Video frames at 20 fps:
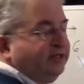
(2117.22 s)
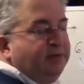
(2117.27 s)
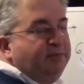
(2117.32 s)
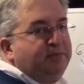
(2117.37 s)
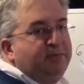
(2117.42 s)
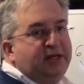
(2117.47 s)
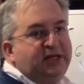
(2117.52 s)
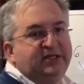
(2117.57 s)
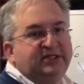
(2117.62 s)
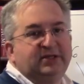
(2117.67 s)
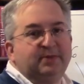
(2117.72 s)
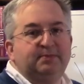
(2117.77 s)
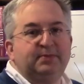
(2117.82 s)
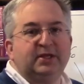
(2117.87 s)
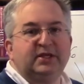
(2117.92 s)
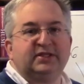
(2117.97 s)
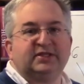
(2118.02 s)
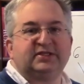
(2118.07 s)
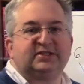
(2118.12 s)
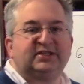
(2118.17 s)
mean to be
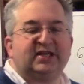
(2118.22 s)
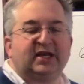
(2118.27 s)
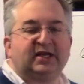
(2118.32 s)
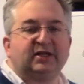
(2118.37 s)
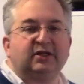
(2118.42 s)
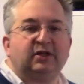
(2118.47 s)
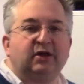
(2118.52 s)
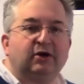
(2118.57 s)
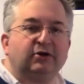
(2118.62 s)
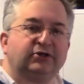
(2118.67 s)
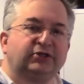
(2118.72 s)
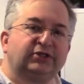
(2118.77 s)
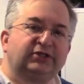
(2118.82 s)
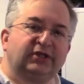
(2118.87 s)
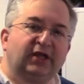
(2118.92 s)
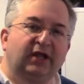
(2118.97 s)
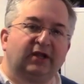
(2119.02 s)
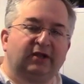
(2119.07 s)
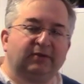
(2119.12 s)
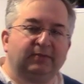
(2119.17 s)
the second largest
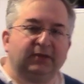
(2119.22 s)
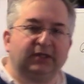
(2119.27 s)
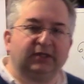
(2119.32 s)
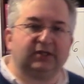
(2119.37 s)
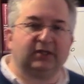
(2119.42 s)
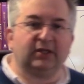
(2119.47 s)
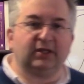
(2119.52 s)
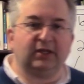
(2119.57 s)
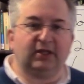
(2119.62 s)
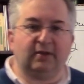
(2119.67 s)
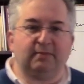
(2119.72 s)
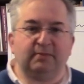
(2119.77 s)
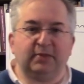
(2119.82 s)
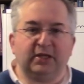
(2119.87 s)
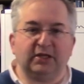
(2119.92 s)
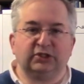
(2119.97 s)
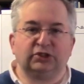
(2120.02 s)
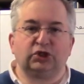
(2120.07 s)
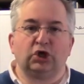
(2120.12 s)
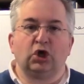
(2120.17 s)
element? That
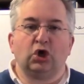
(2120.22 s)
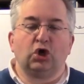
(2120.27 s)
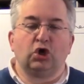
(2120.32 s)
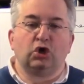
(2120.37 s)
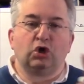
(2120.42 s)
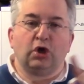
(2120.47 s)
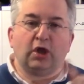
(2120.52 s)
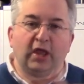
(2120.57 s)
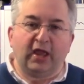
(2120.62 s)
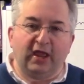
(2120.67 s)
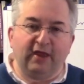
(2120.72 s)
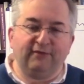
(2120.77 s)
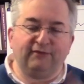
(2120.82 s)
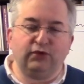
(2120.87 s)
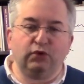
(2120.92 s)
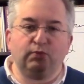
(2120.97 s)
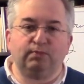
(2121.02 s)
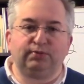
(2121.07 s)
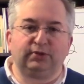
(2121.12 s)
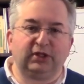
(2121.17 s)
means if you
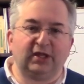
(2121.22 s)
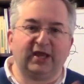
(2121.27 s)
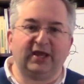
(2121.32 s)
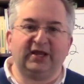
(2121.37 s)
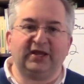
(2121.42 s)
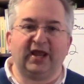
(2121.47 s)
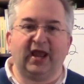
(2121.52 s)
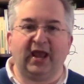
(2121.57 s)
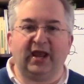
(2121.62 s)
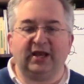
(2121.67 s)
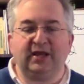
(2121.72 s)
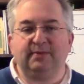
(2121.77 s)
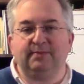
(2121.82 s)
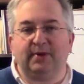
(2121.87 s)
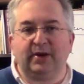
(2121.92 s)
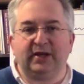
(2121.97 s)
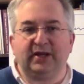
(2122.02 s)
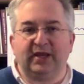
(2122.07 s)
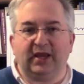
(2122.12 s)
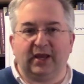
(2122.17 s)
played
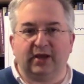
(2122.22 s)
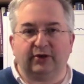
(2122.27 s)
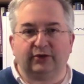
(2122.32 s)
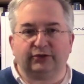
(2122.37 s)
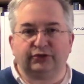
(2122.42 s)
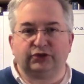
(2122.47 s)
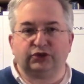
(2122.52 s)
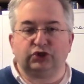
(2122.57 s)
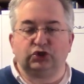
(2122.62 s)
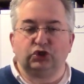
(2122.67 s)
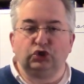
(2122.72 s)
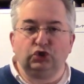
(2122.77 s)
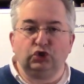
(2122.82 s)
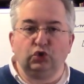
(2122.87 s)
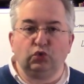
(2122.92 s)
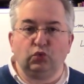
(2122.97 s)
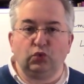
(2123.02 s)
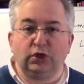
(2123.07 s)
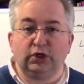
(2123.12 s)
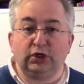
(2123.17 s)
anybody else, you
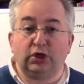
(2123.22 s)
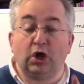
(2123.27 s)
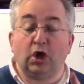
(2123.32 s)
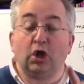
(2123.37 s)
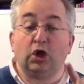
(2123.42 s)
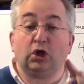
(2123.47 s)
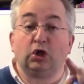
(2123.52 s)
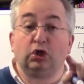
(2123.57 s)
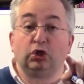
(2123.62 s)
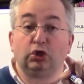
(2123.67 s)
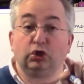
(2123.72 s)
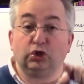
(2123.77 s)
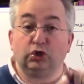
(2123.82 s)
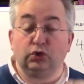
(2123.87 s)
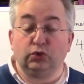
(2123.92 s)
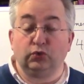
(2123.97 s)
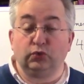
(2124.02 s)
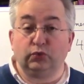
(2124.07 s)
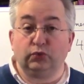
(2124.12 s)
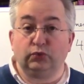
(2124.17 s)
would
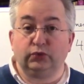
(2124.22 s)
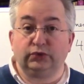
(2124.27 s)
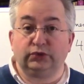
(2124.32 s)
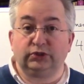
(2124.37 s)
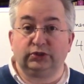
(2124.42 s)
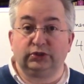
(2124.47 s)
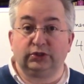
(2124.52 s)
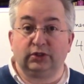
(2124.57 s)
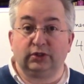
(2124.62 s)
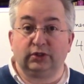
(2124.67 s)
lose.